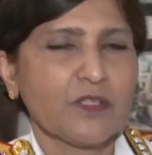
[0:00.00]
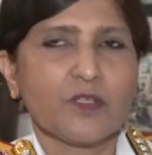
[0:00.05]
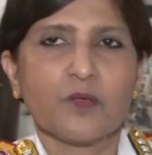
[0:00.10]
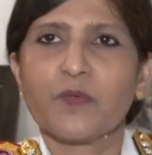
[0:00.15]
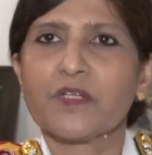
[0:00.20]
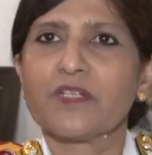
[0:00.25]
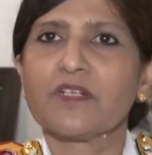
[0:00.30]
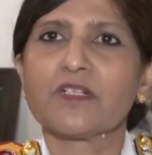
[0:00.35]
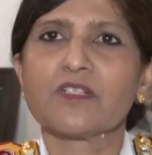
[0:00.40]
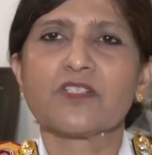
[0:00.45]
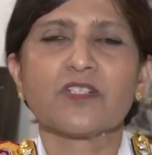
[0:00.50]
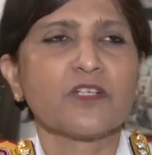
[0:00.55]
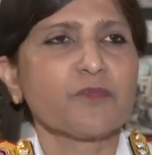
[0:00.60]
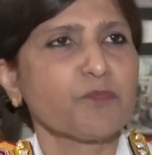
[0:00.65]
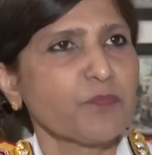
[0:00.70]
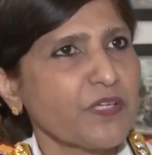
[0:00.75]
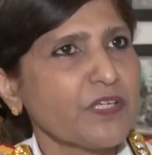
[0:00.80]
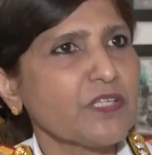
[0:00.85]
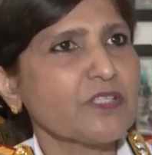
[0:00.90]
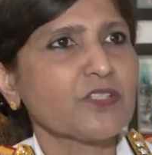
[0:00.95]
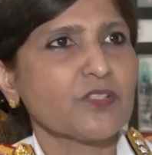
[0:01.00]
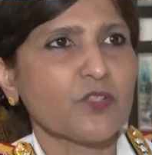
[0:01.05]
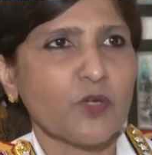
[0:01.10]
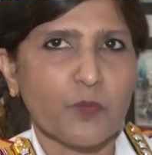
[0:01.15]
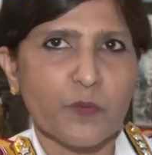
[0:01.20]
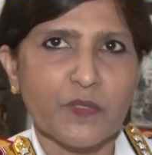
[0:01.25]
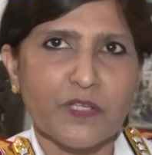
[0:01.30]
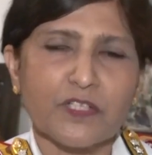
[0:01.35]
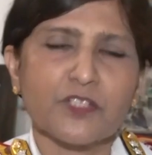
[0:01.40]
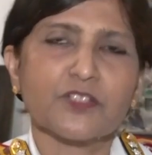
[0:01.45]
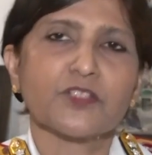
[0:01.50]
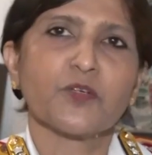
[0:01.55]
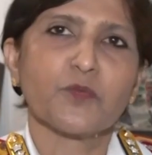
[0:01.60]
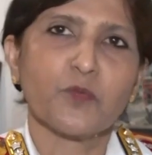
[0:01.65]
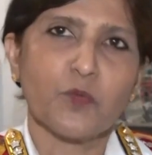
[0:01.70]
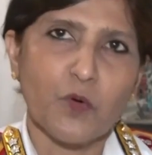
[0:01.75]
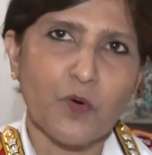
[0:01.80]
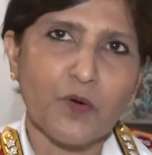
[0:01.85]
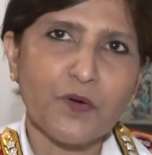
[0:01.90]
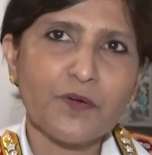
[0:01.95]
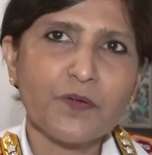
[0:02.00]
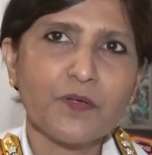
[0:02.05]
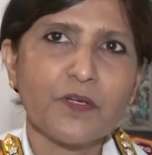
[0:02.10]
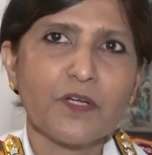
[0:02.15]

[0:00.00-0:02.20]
whether it's in peace or whether it's in war.